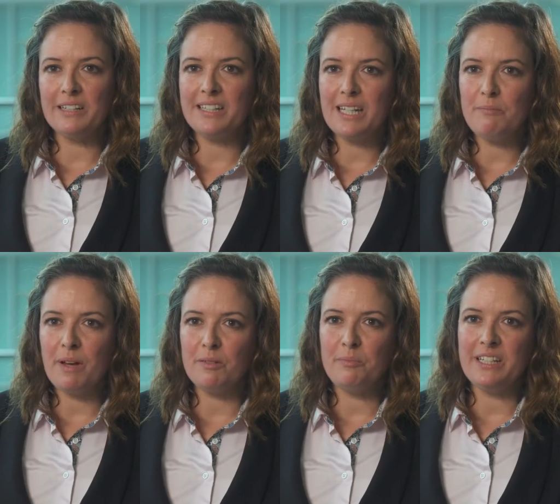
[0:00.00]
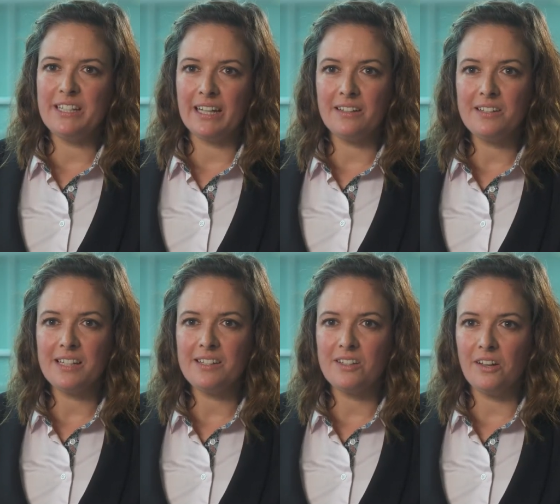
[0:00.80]
our team at Repeat
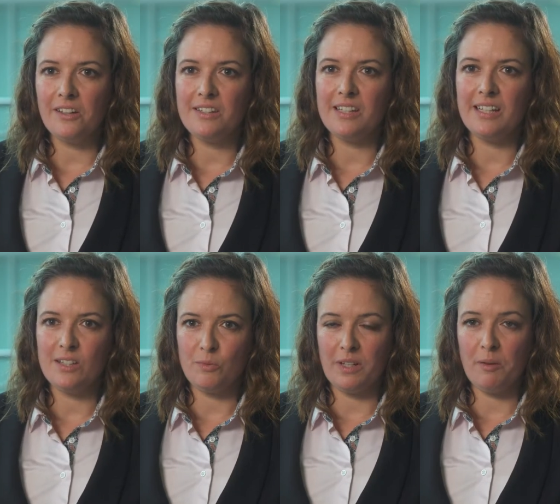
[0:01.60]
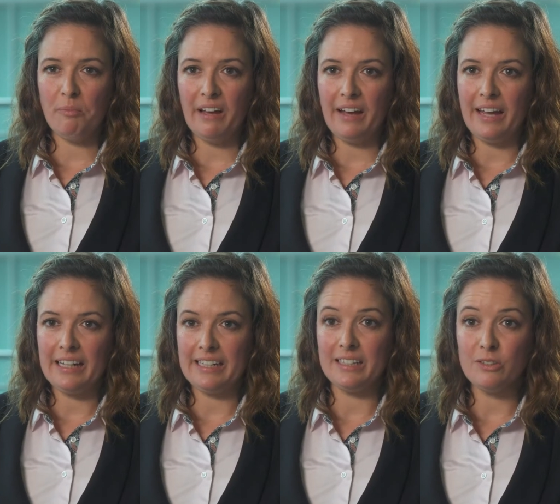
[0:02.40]
Diagnostics does is we apply
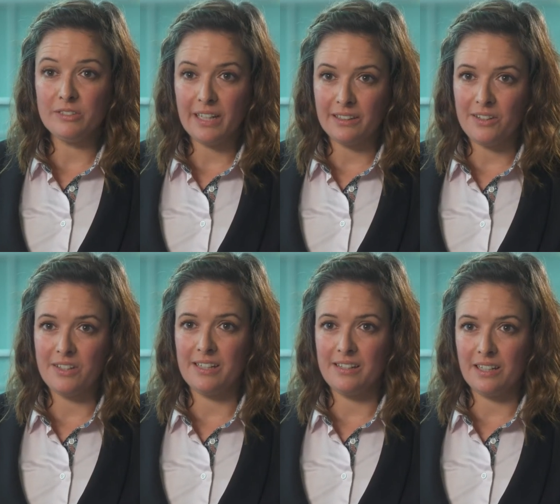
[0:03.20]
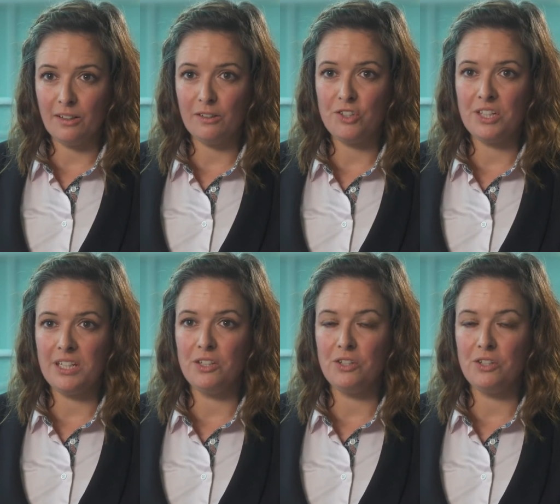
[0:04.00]
clinical diagnostics technology